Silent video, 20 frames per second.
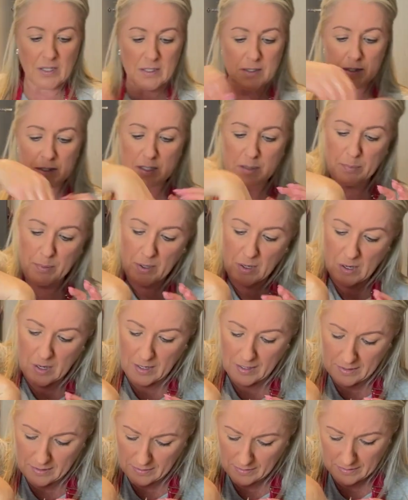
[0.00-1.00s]
So I've got
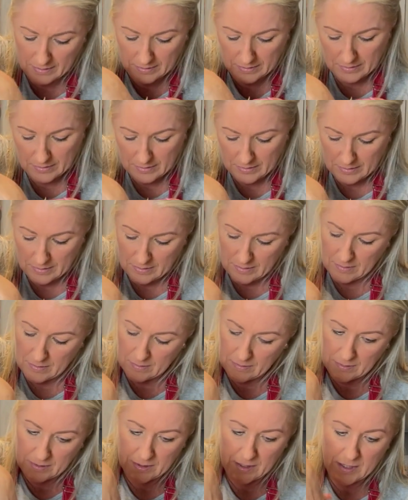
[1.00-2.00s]
lots of potatoes to
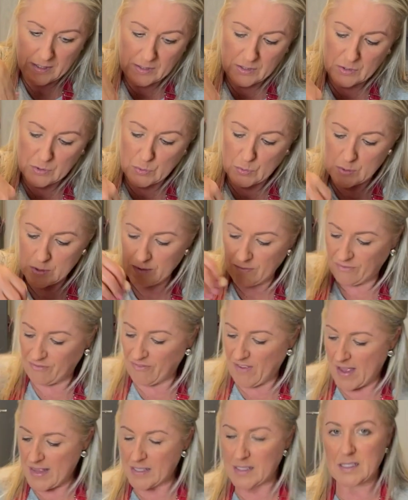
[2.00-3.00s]
do now, so I'm just going to
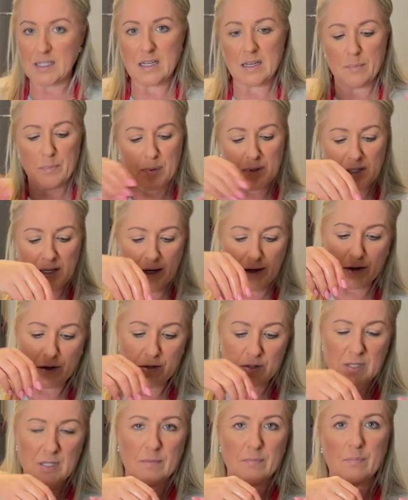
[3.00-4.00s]
get the rest of these
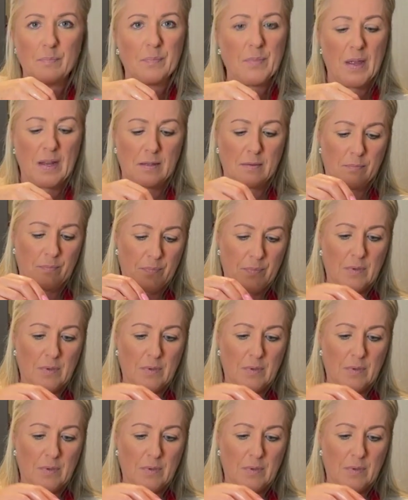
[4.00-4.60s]
out.